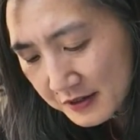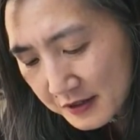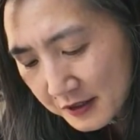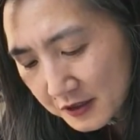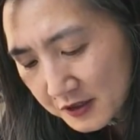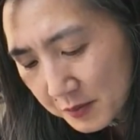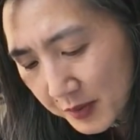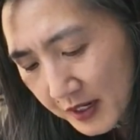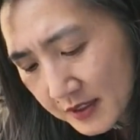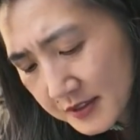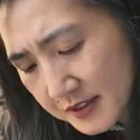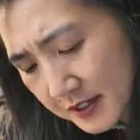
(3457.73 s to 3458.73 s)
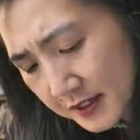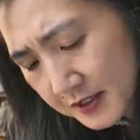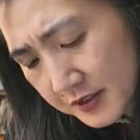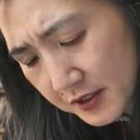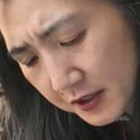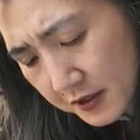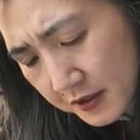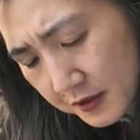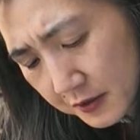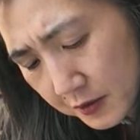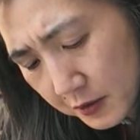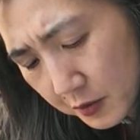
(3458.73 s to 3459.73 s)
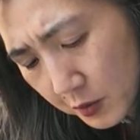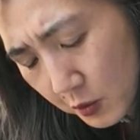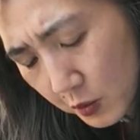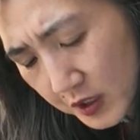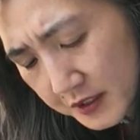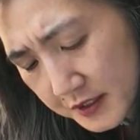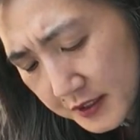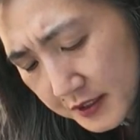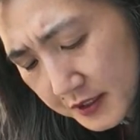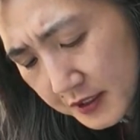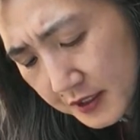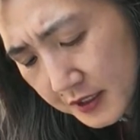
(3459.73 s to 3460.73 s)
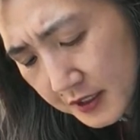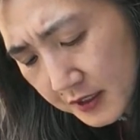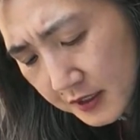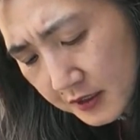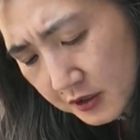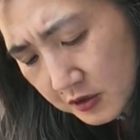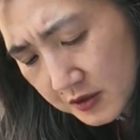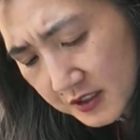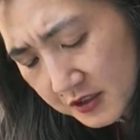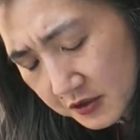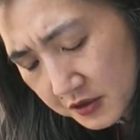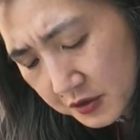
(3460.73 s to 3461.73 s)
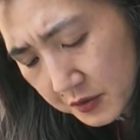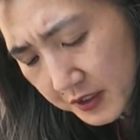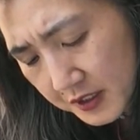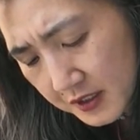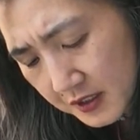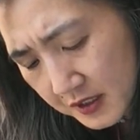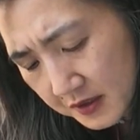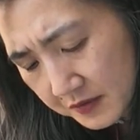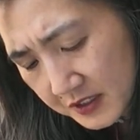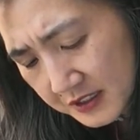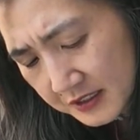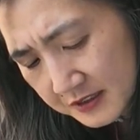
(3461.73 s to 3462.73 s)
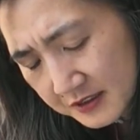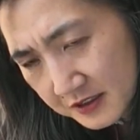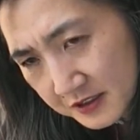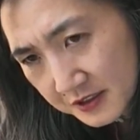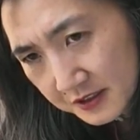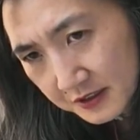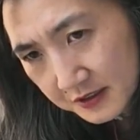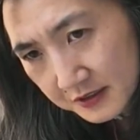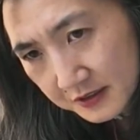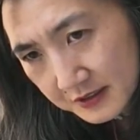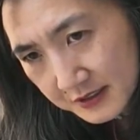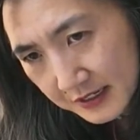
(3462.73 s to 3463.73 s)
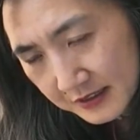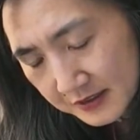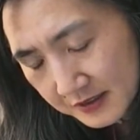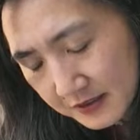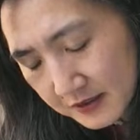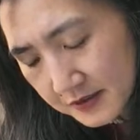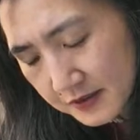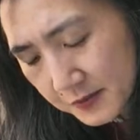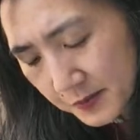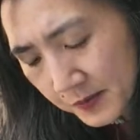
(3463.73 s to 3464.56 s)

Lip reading: It all depends, I guess, on what units you're doing. If it is just the daisies,